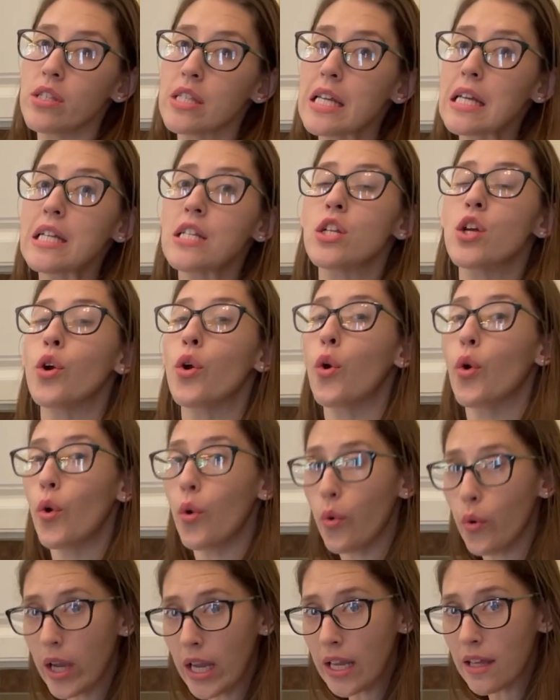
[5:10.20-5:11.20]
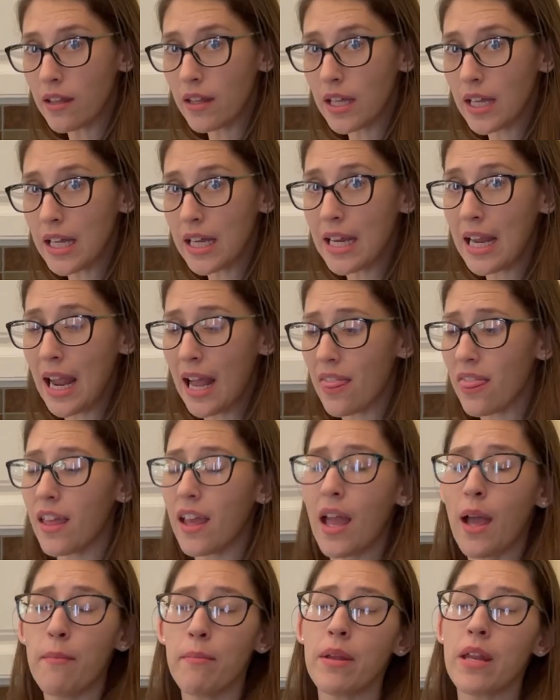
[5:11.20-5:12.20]
it quickly, and the
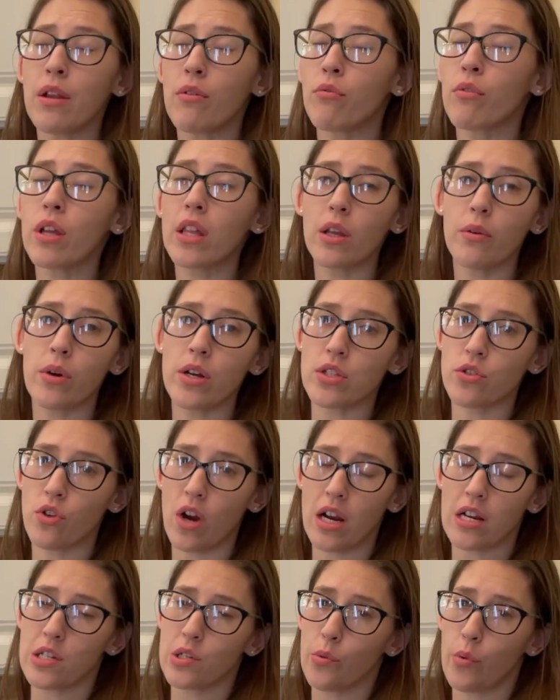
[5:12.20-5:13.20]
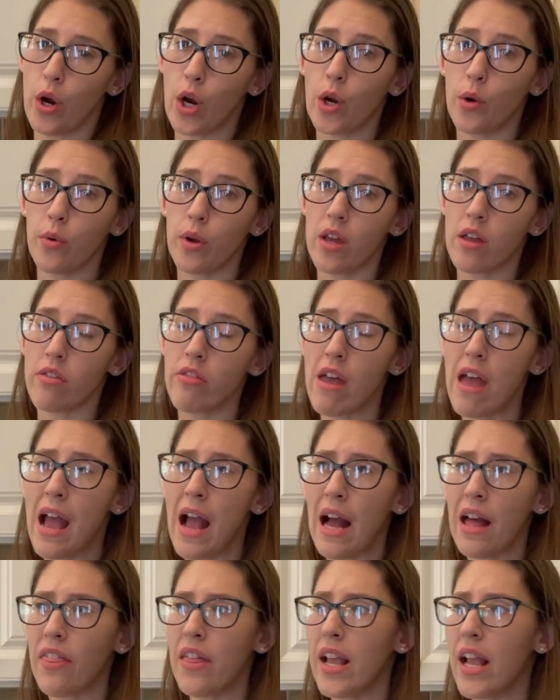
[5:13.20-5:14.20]
company really was great to work with.
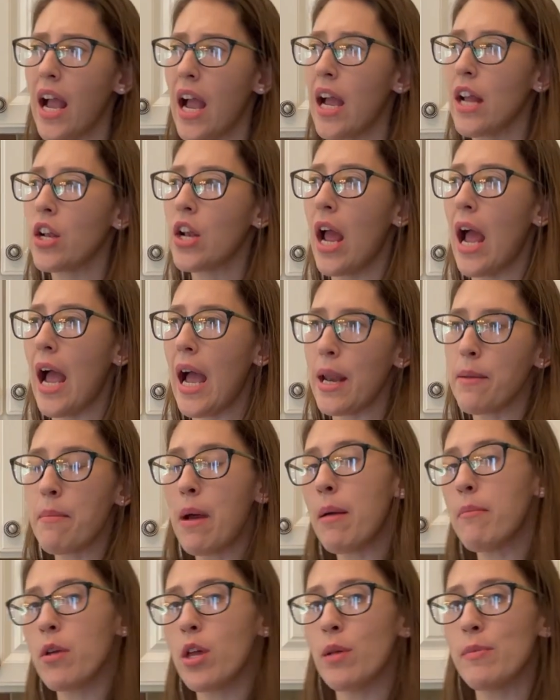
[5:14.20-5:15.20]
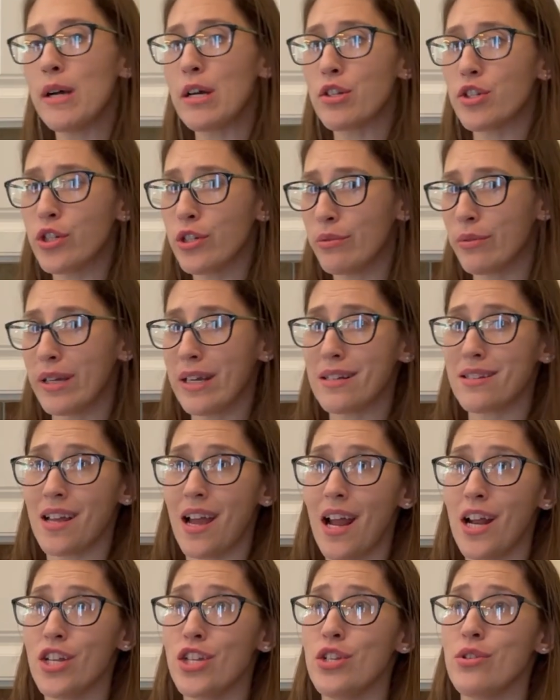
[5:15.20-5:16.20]
I think I had my mill about 2 weeks. I
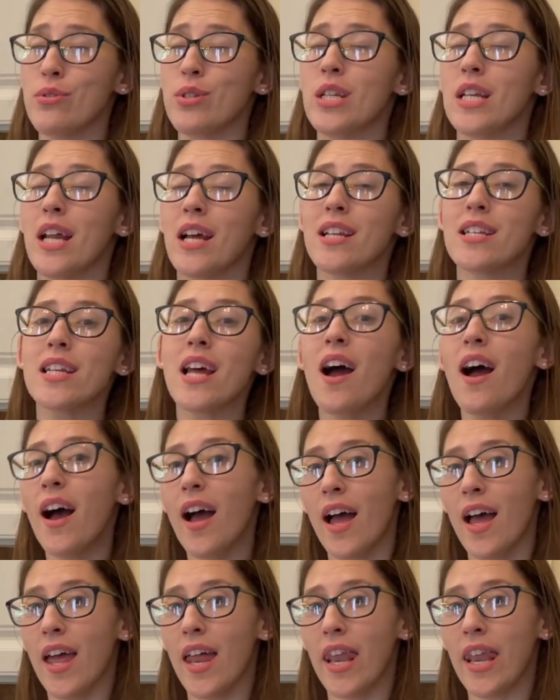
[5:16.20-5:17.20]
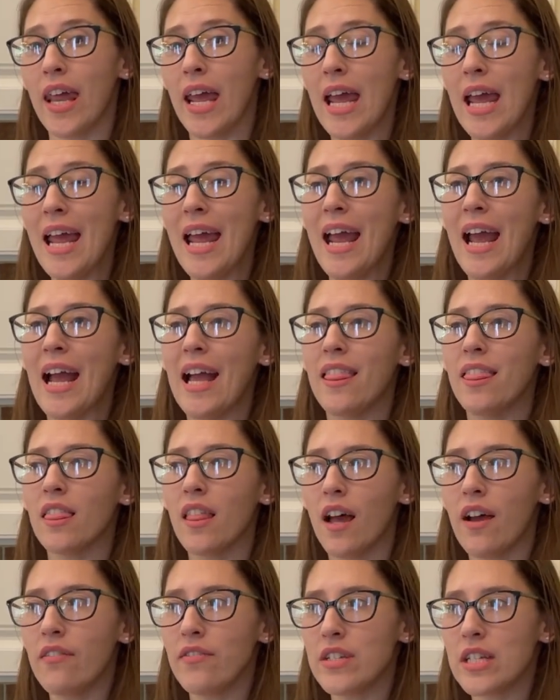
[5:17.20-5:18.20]
had used it a ton and
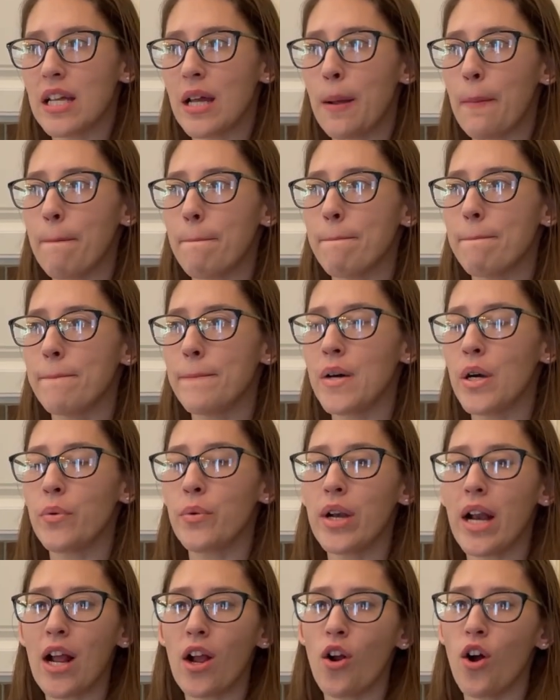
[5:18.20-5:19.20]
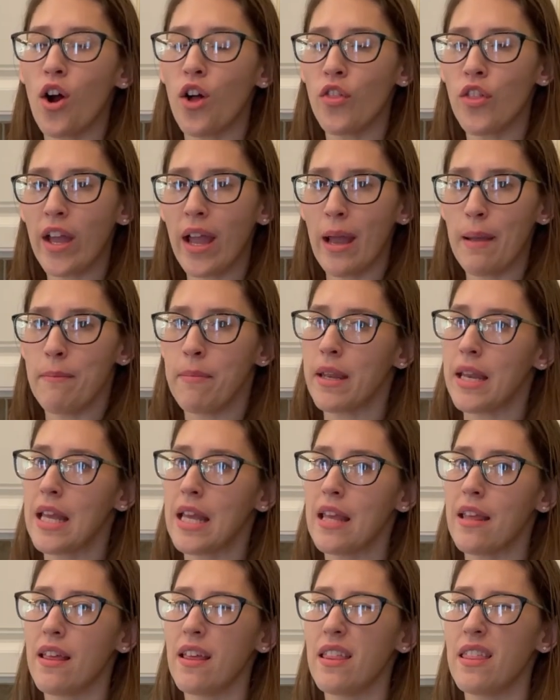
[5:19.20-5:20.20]
loved it, but when I called the
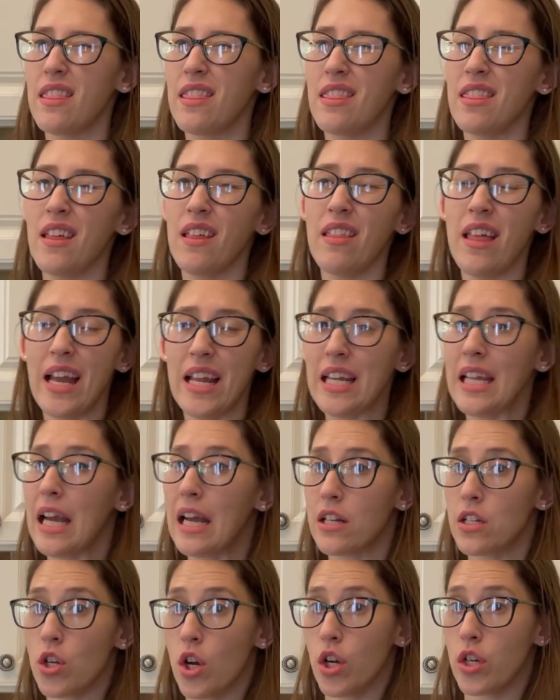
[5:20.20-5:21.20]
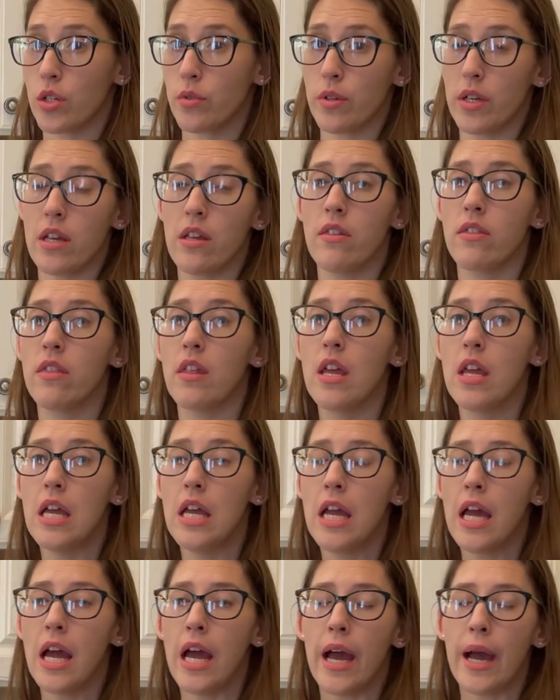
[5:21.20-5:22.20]
company, the lady I talked with
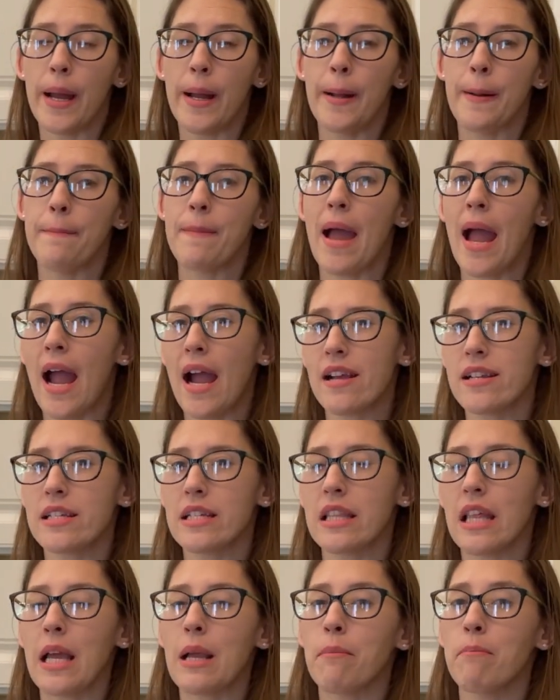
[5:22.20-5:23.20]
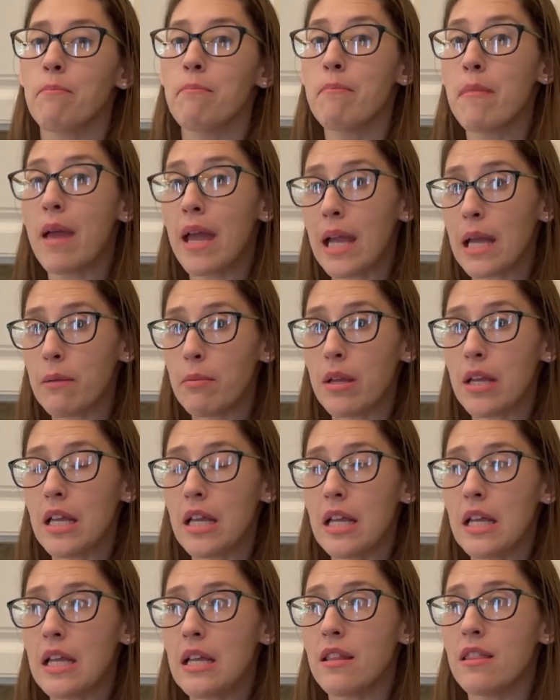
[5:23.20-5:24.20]
acted like
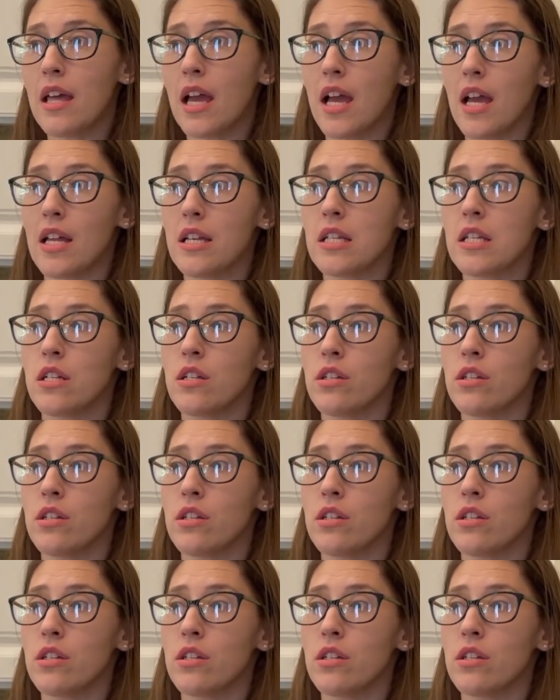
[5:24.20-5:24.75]
maybe that